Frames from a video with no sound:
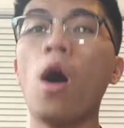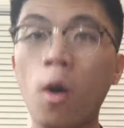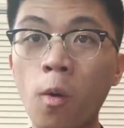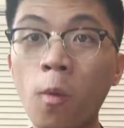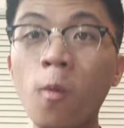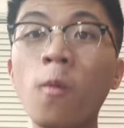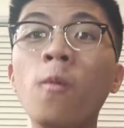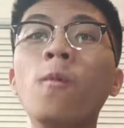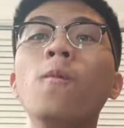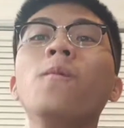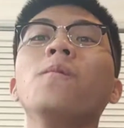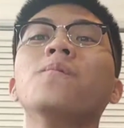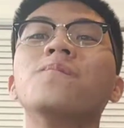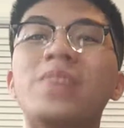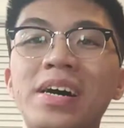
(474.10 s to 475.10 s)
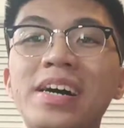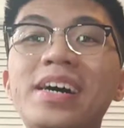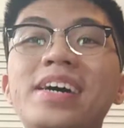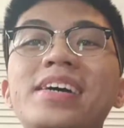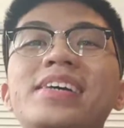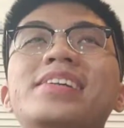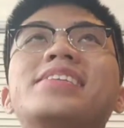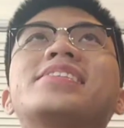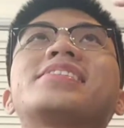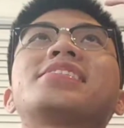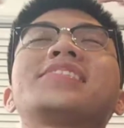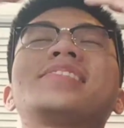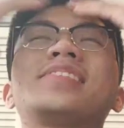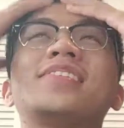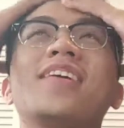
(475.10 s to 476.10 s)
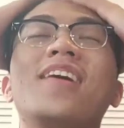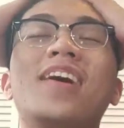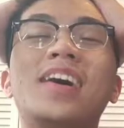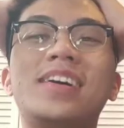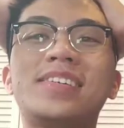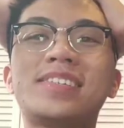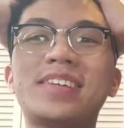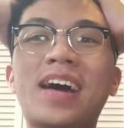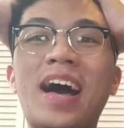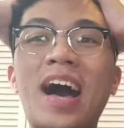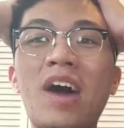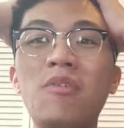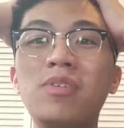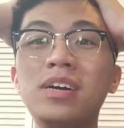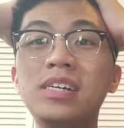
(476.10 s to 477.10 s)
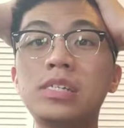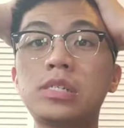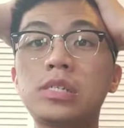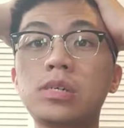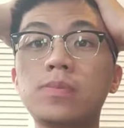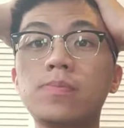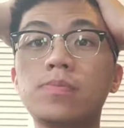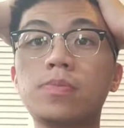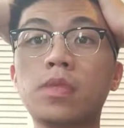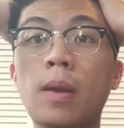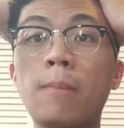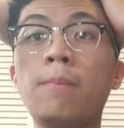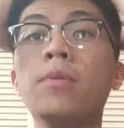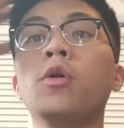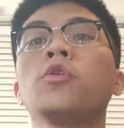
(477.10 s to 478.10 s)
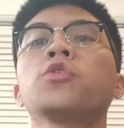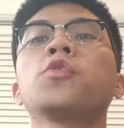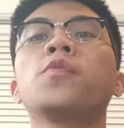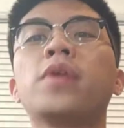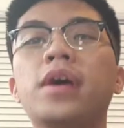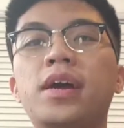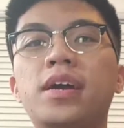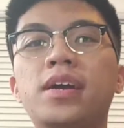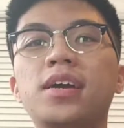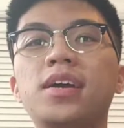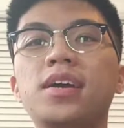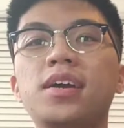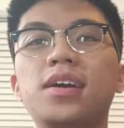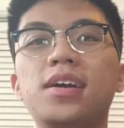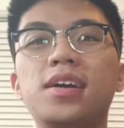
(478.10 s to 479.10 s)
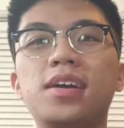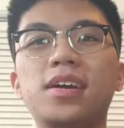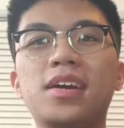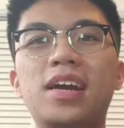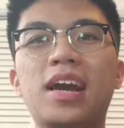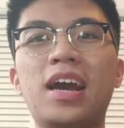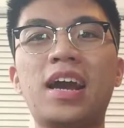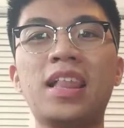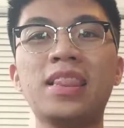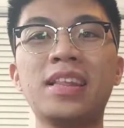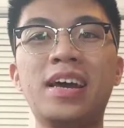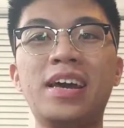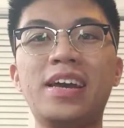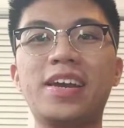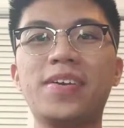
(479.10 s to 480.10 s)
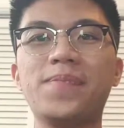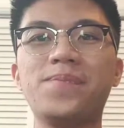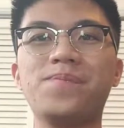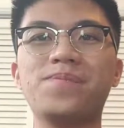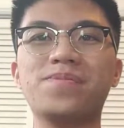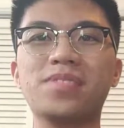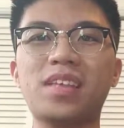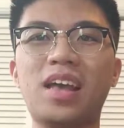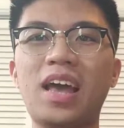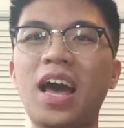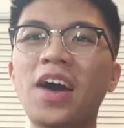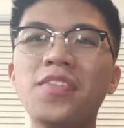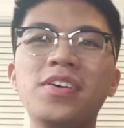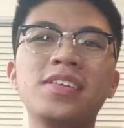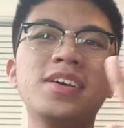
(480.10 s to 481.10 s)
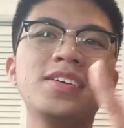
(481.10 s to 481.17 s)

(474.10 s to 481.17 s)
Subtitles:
oh my gosh, I was blown away. Like, how they